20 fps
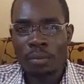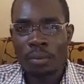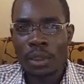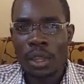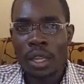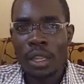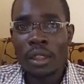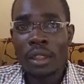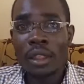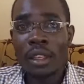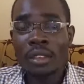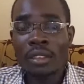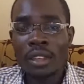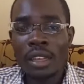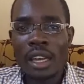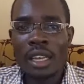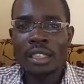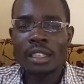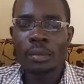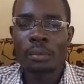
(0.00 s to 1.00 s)
this
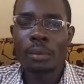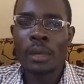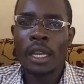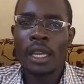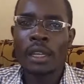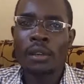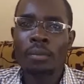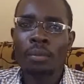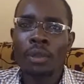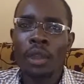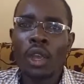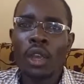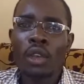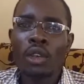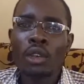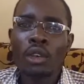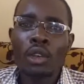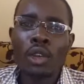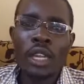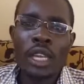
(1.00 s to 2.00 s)
right brain,
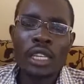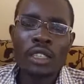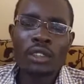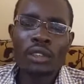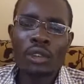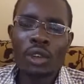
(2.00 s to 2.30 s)
you need to